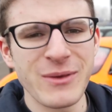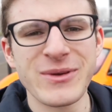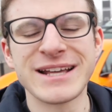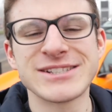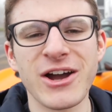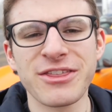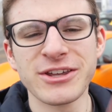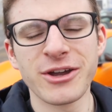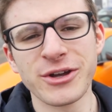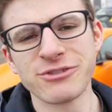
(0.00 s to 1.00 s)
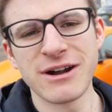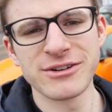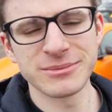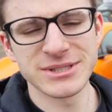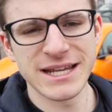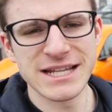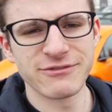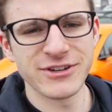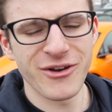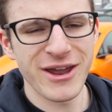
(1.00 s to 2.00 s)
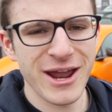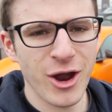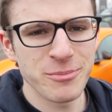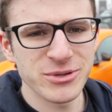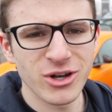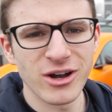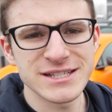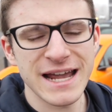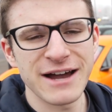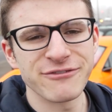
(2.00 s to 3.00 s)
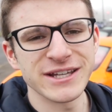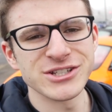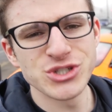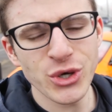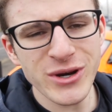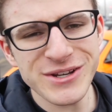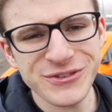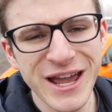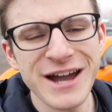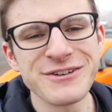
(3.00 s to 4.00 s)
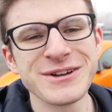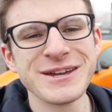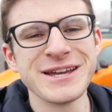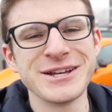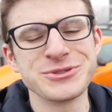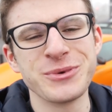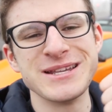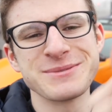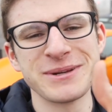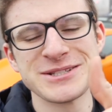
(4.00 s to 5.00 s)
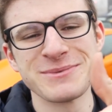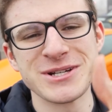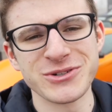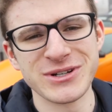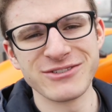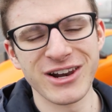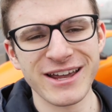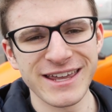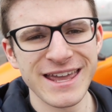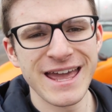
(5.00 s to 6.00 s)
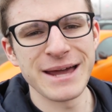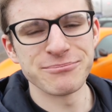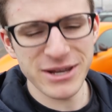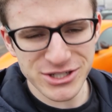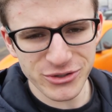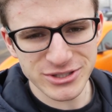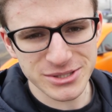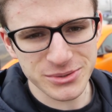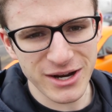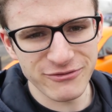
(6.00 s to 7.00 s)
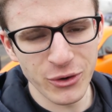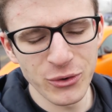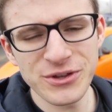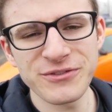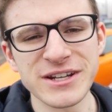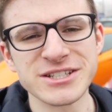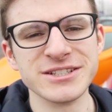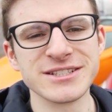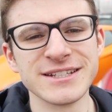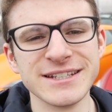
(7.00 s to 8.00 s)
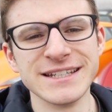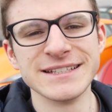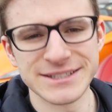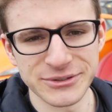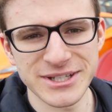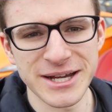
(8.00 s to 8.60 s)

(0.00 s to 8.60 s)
anyway, yes, I think I'm going to round up today's video here. I hope you guys have enjoyed. If you have, as always, please do make sure you leave a like and make sure you subscribe for all the adventures to